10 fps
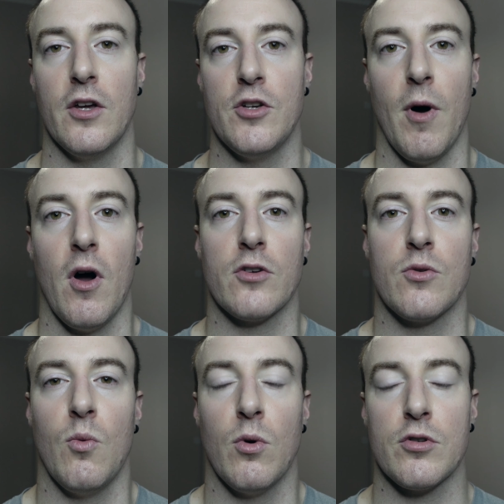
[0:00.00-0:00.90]
You might ask,
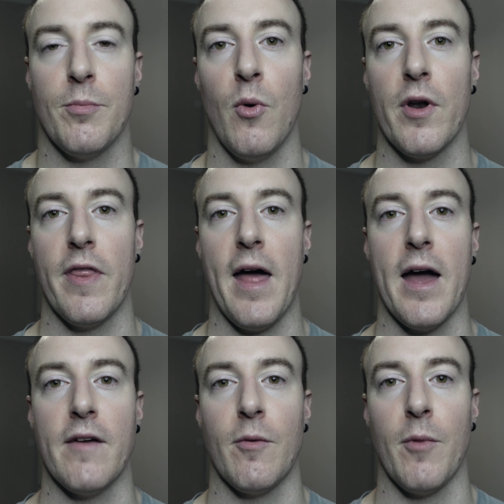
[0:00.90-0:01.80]
well, what's the point of
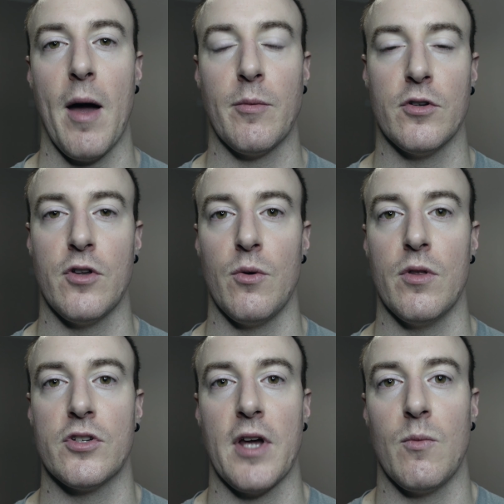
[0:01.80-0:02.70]
that if I'm not able to do
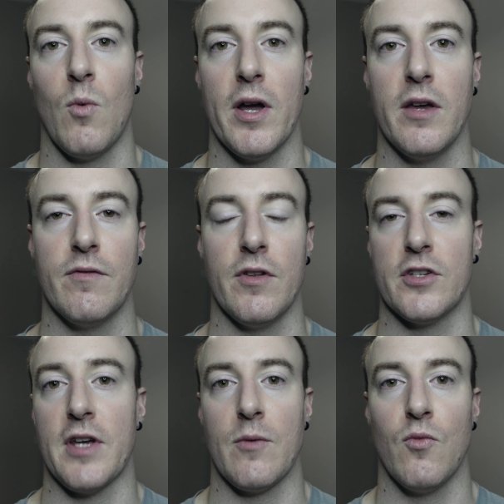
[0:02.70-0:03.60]
the same weight for the
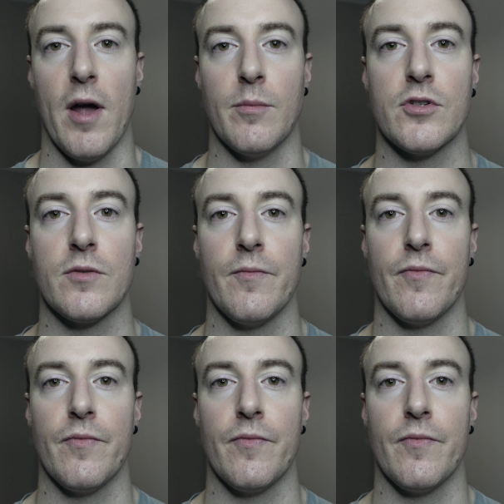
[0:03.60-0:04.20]
same reps?